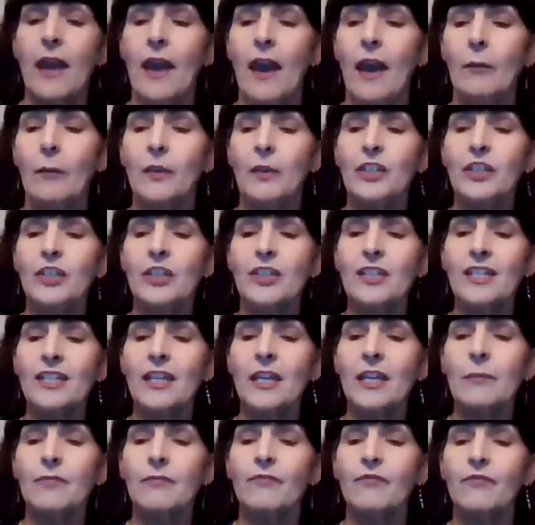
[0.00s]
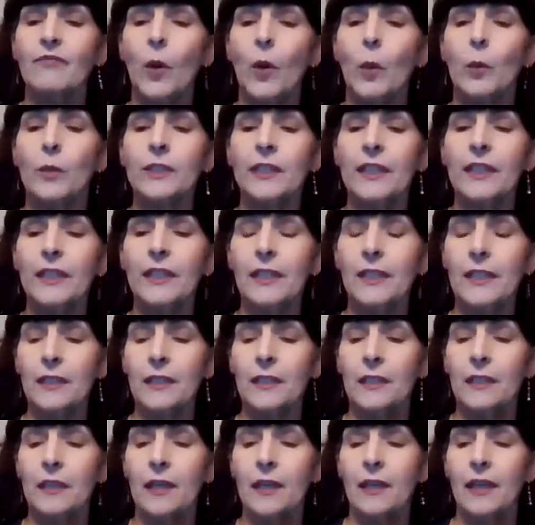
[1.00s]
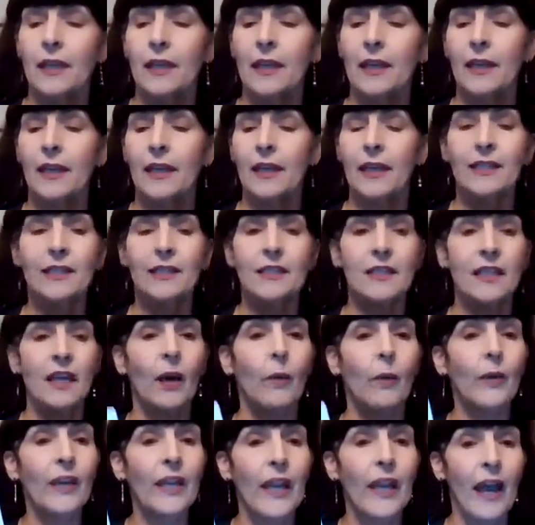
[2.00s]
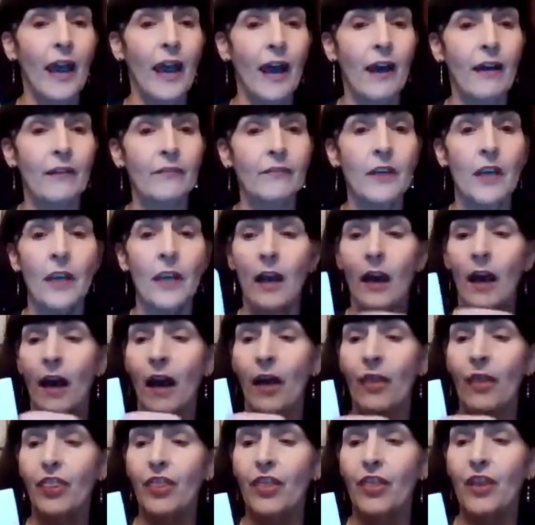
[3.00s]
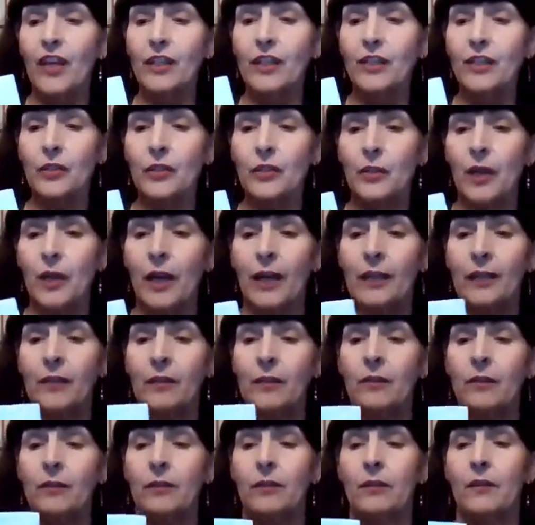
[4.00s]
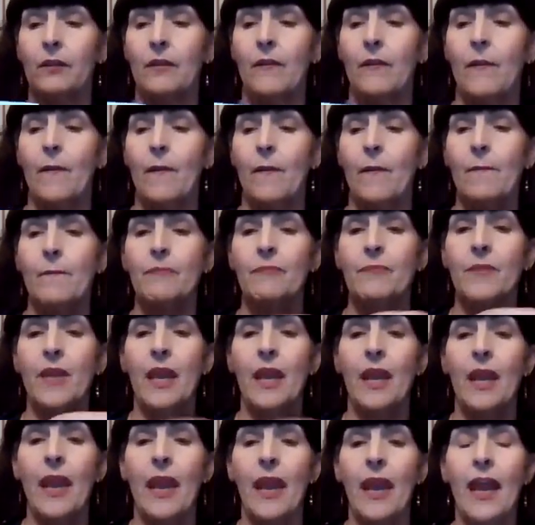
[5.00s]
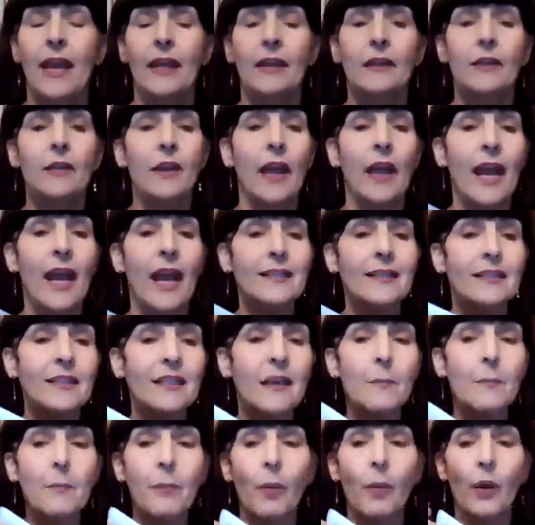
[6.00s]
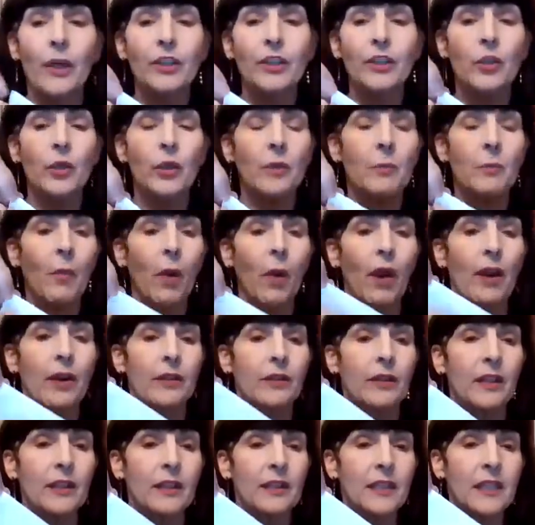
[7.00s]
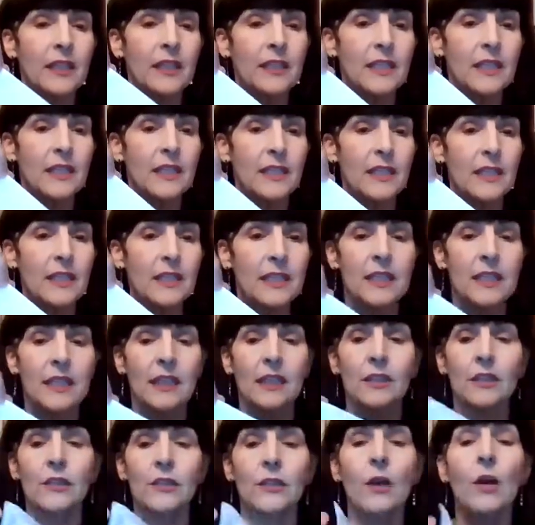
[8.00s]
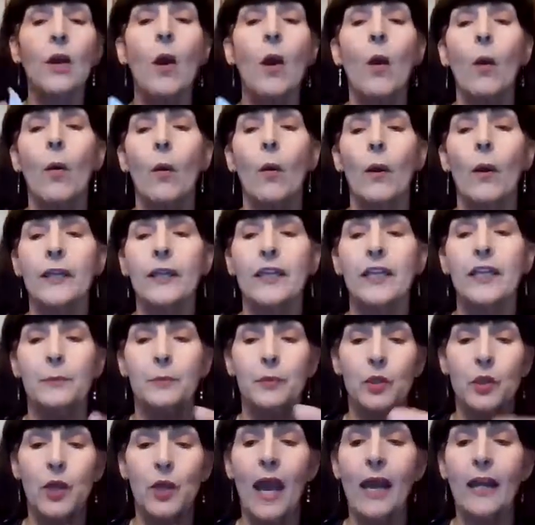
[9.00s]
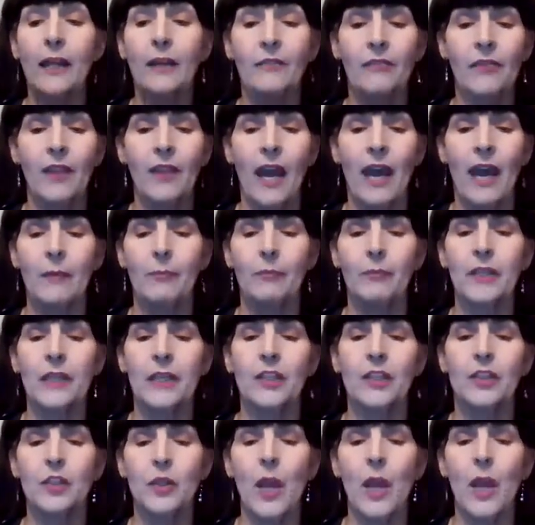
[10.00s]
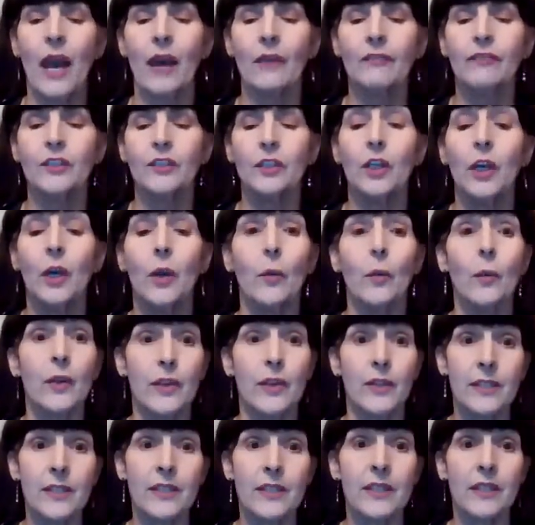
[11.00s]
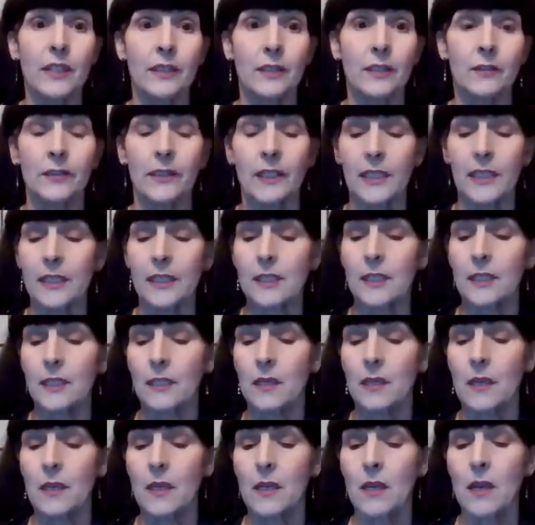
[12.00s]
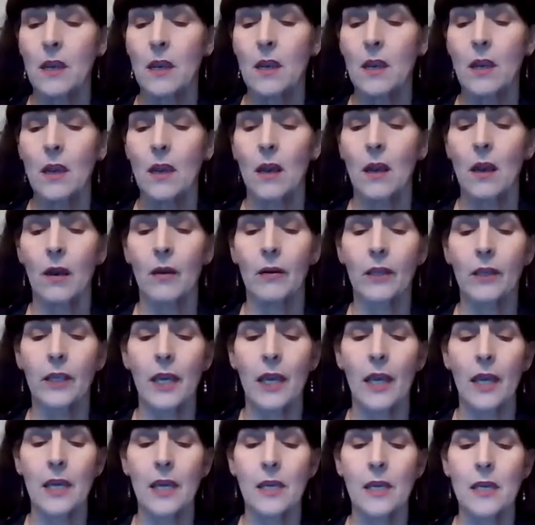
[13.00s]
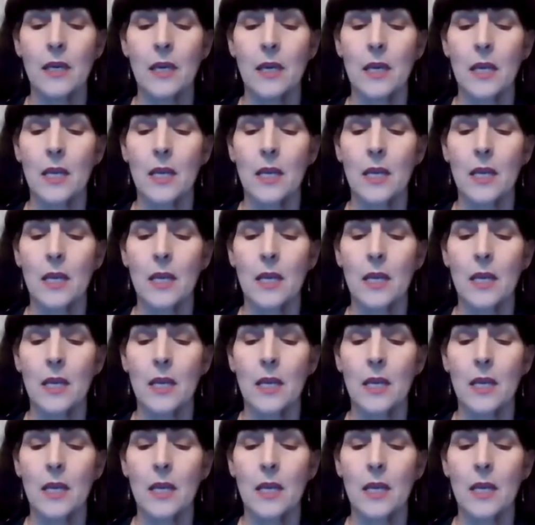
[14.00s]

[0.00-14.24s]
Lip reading: And we just keep folding it until we have a thin triangle. And at some point you can mark that this is the center or keep track of that because you have to know where the center is. Okay.